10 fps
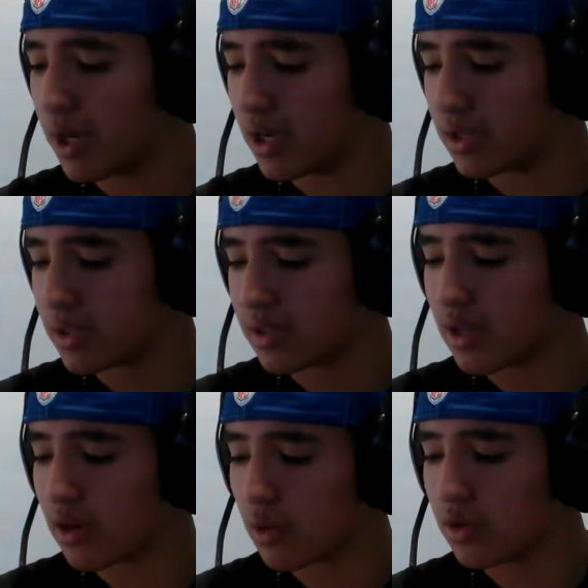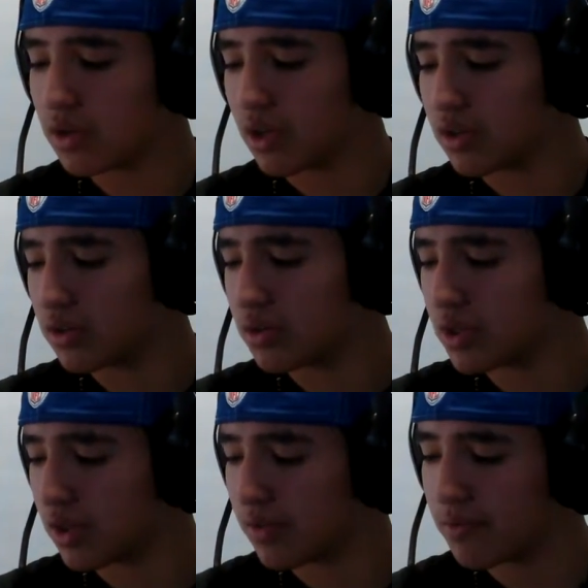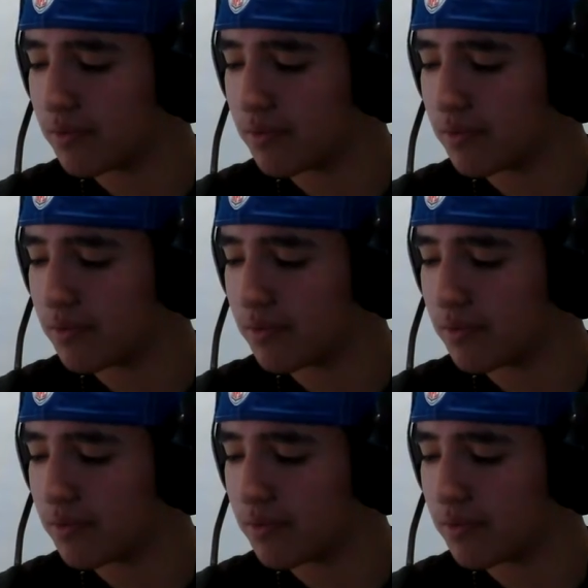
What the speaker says: but it says high quality acoustic